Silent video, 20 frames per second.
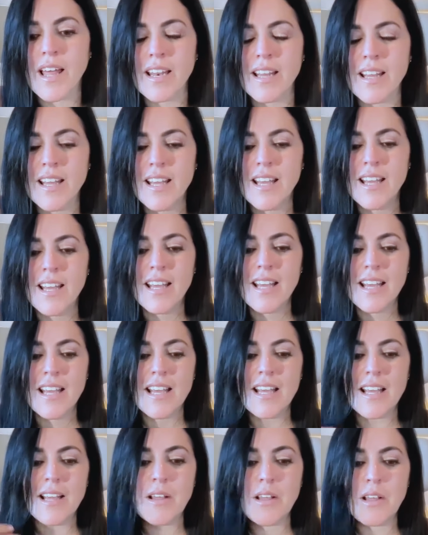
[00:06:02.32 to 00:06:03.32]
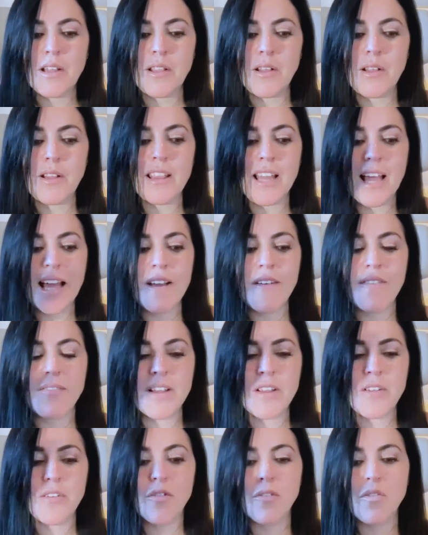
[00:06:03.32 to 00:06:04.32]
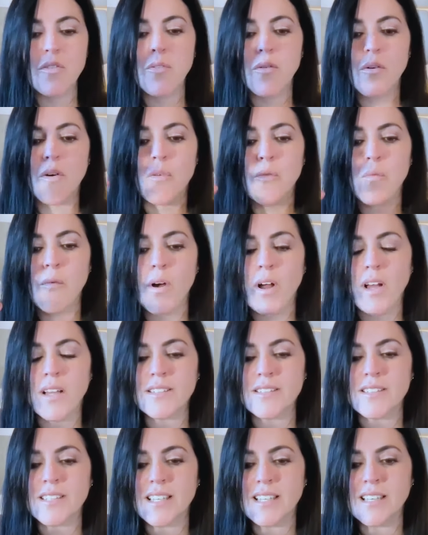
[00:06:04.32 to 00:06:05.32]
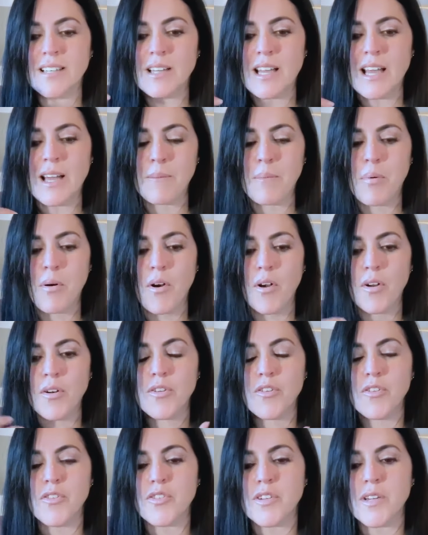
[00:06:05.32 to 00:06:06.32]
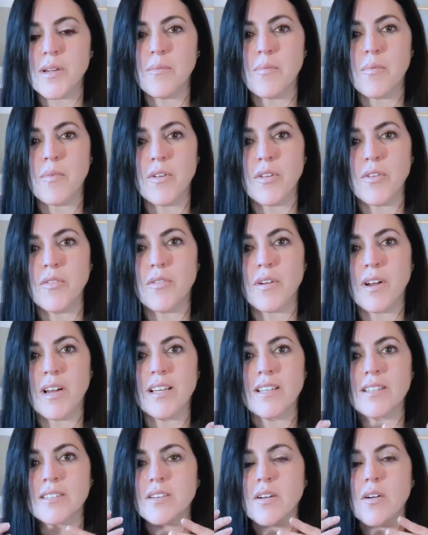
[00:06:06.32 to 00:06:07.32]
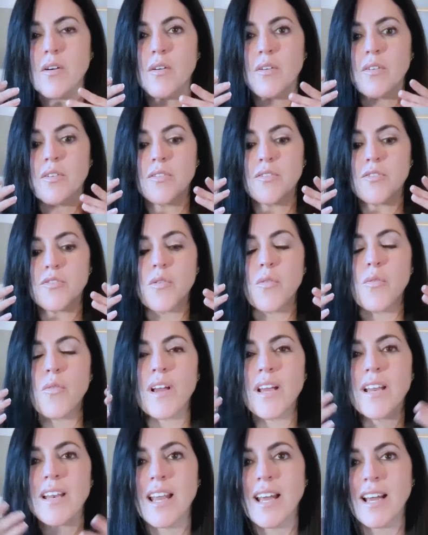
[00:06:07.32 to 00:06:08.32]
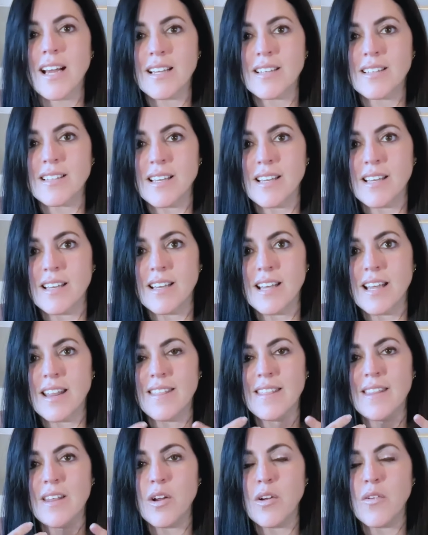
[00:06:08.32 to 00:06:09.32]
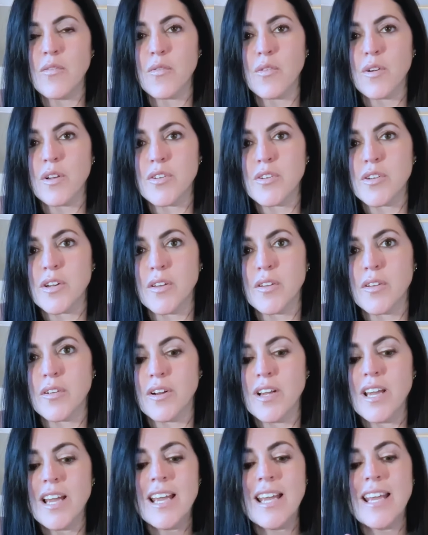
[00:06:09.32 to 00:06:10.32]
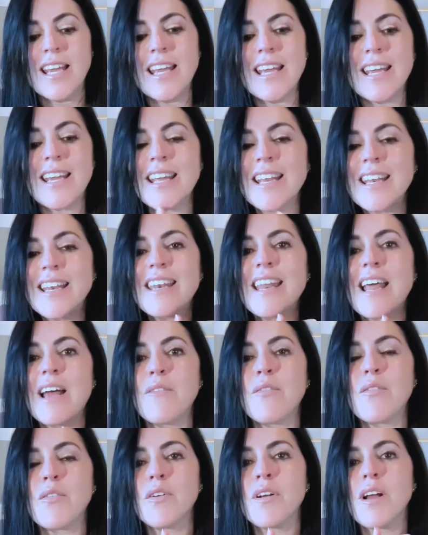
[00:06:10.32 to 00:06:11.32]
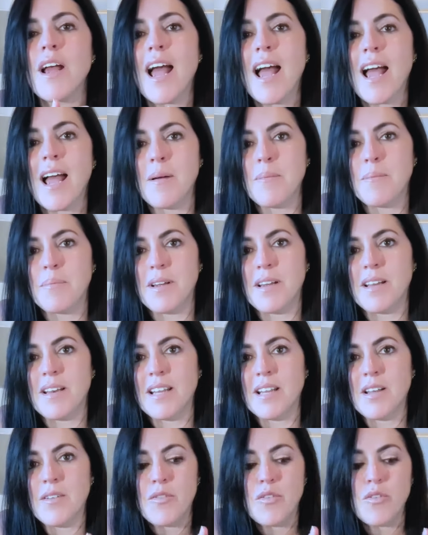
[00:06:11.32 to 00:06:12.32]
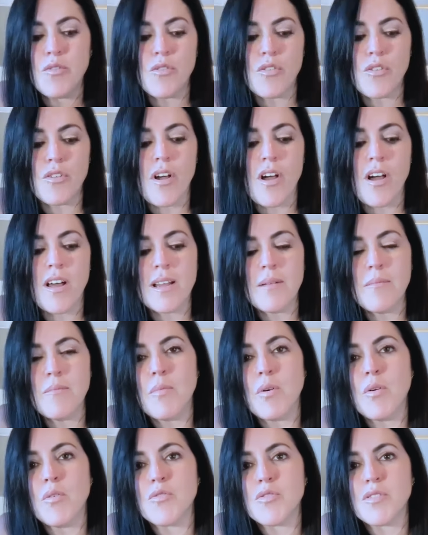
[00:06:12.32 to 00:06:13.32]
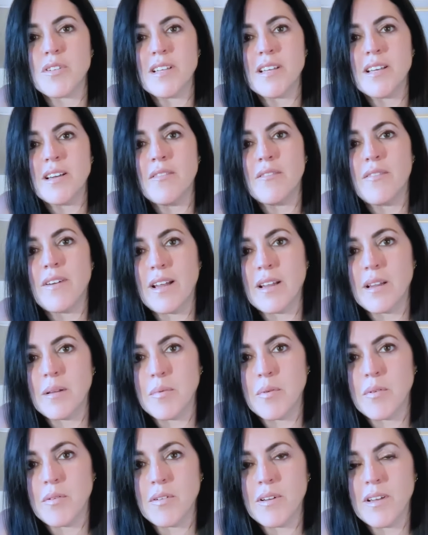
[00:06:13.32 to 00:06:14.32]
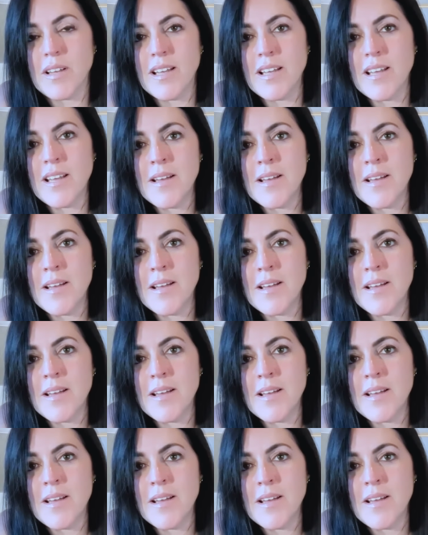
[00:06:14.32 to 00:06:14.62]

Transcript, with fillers: that the life that you are wanting, that partnership where you guys are so connected and there for each other, it can never happen if you are not emotionally available.